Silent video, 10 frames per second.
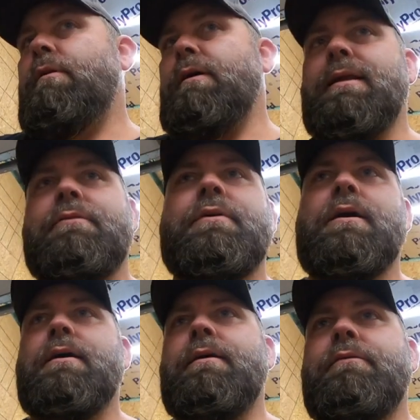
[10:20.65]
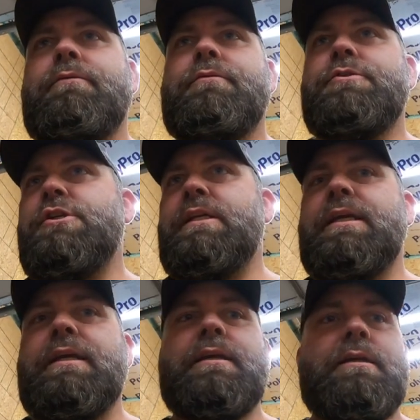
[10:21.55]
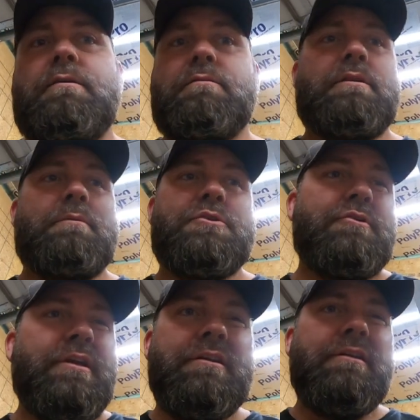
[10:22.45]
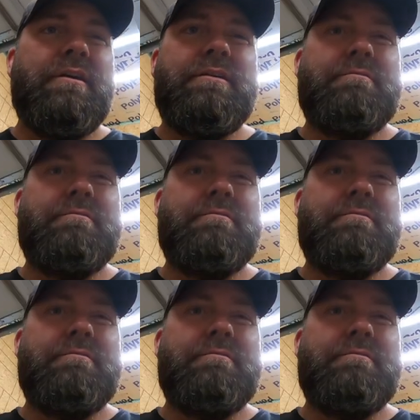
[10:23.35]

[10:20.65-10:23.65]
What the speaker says: 95 GT, and I'm sure you can